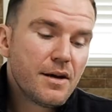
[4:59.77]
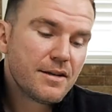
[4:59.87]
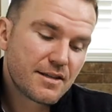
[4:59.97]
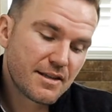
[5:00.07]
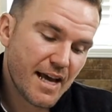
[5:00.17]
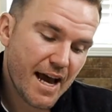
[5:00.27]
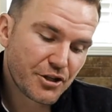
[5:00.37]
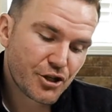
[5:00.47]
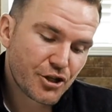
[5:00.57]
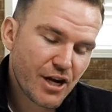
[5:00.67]

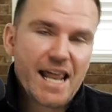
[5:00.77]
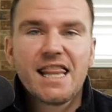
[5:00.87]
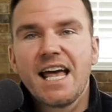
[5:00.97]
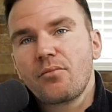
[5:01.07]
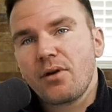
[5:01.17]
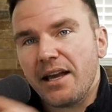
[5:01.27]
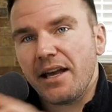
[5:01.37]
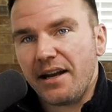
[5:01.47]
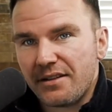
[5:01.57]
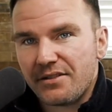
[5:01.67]
Sketch and then bring
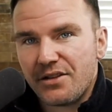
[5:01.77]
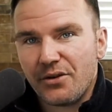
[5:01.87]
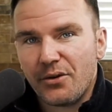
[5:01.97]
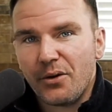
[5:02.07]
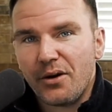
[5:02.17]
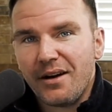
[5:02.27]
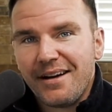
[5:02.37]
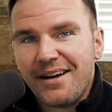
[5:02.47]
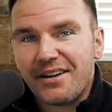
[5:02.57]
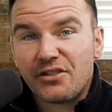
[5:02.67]
it into
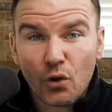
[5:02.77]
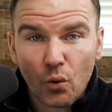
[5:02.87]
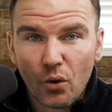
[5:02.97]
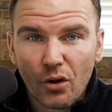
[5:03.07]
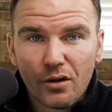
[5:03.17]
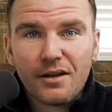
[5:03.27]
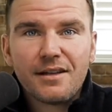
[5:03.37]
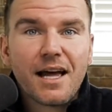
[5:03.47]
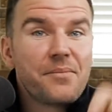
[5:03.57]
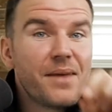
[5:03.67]
a tool
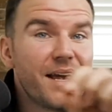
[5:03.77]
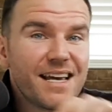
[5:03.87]
and make